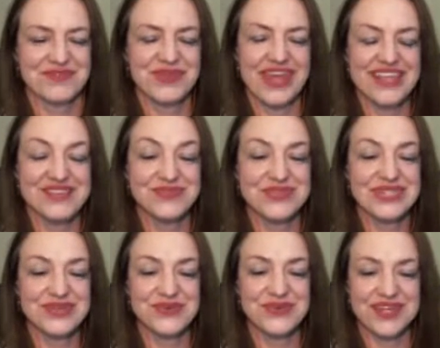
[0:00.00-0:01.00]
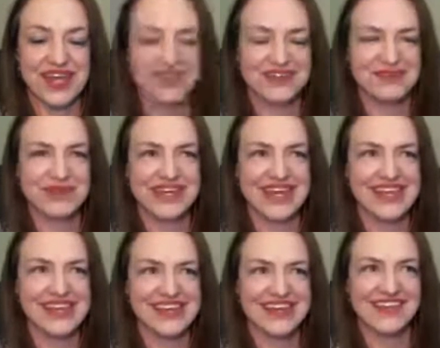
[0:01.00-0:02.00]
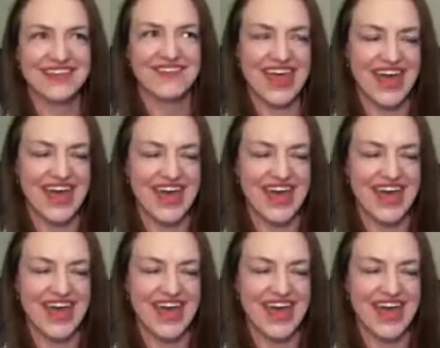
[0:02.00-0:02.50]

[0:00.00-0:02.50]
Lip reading: Well, that's really cool. The coloring book idea. I love that.